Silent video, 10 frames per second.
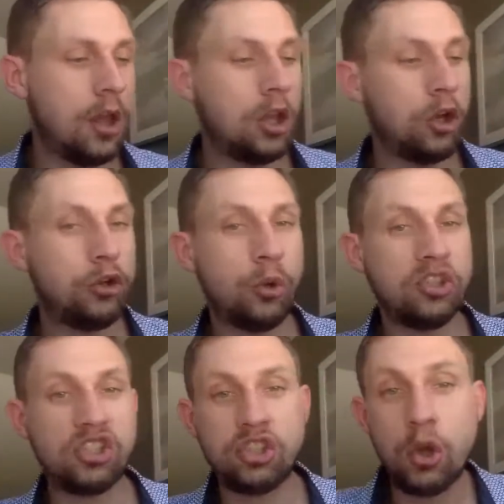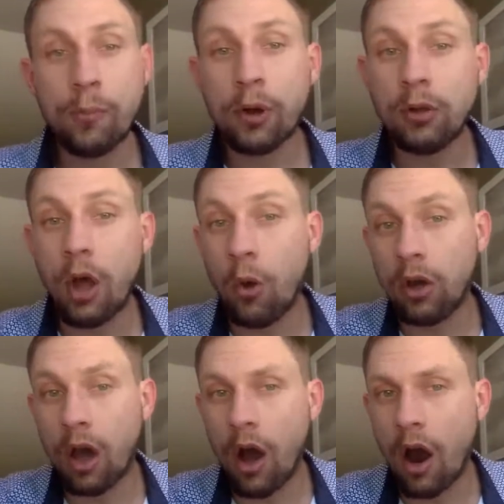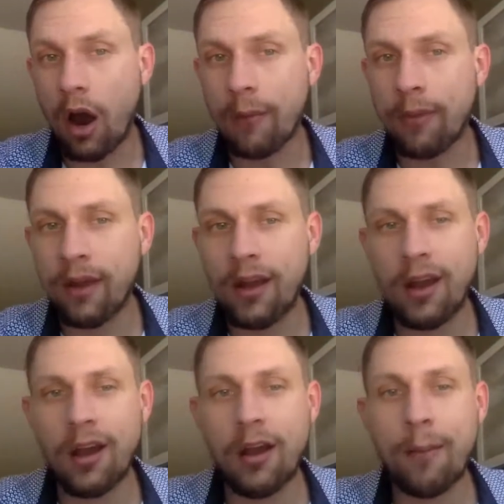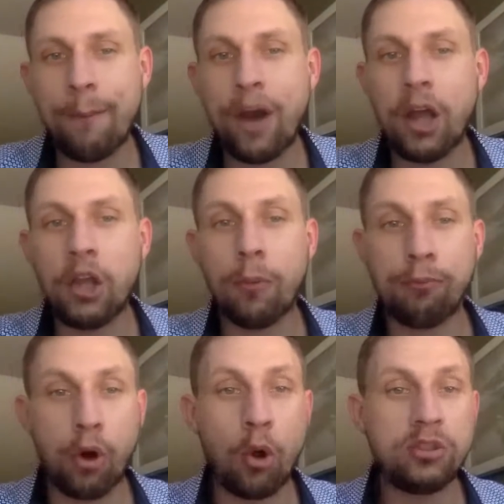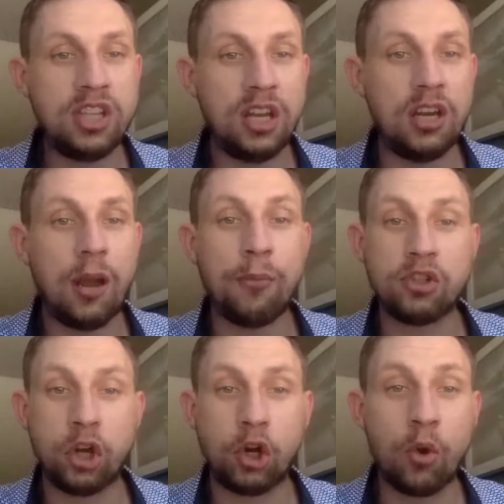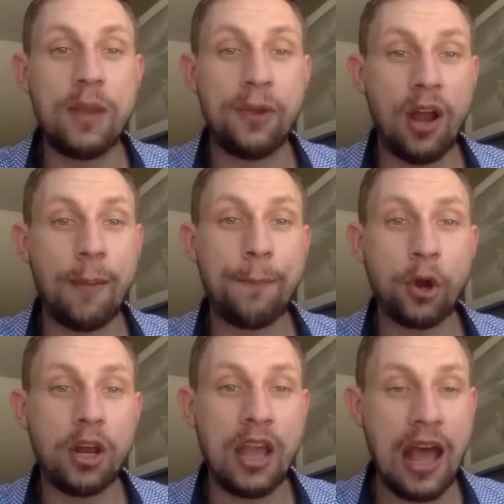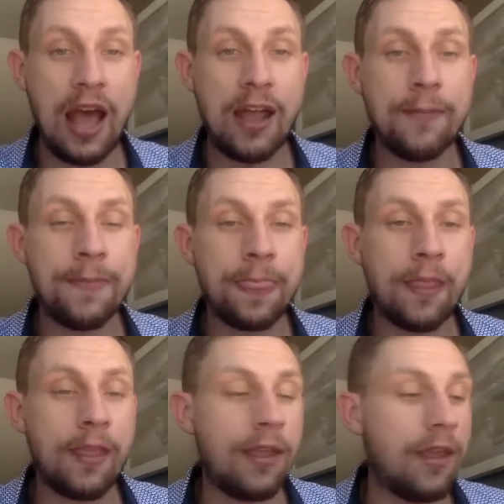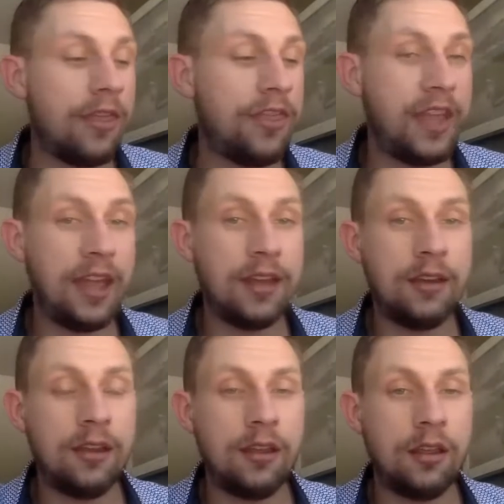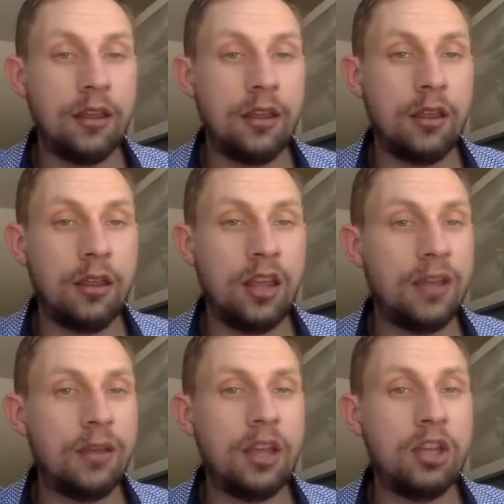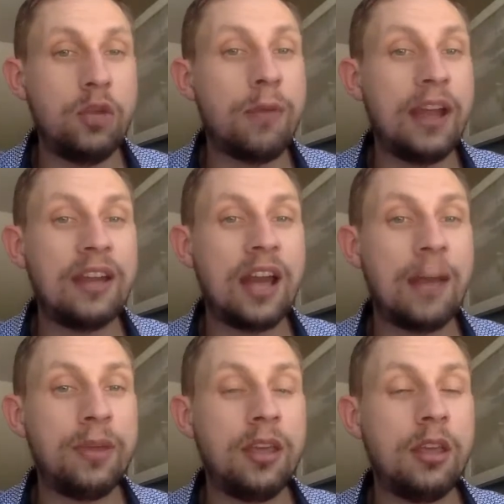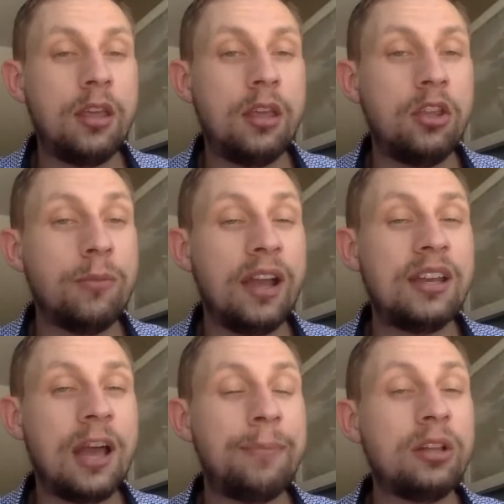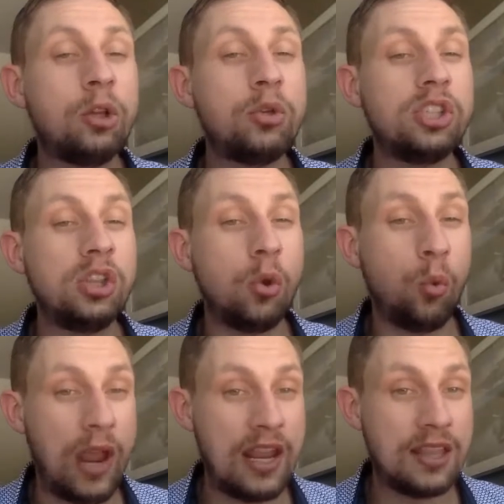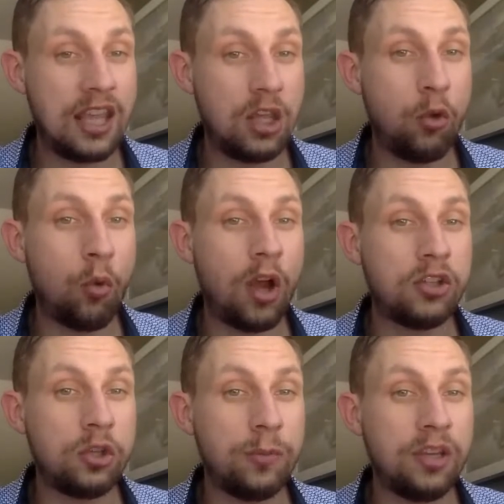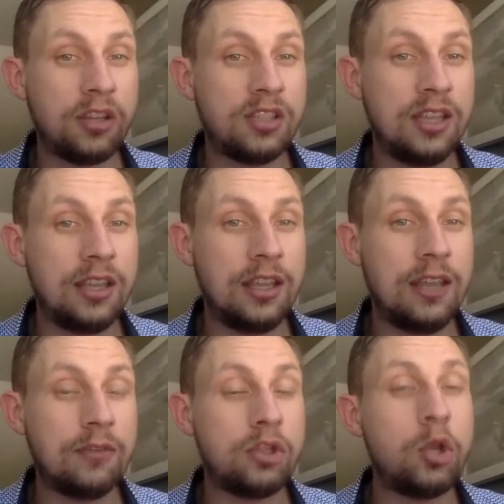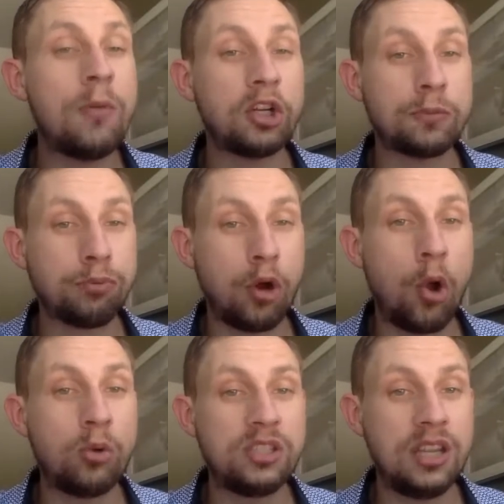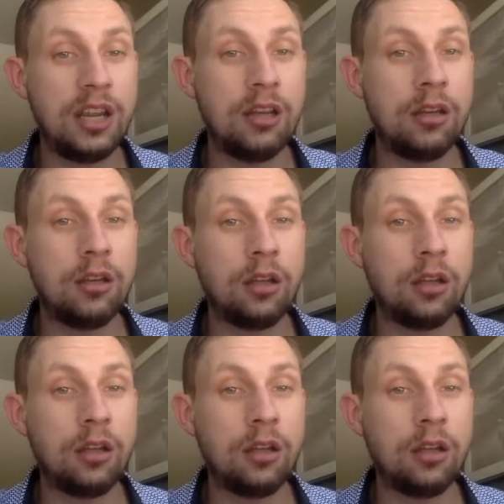you're doing super low carb, but your protein numbers are creeping up pretty high, then you might not be losing the weight that you want to, because too much protein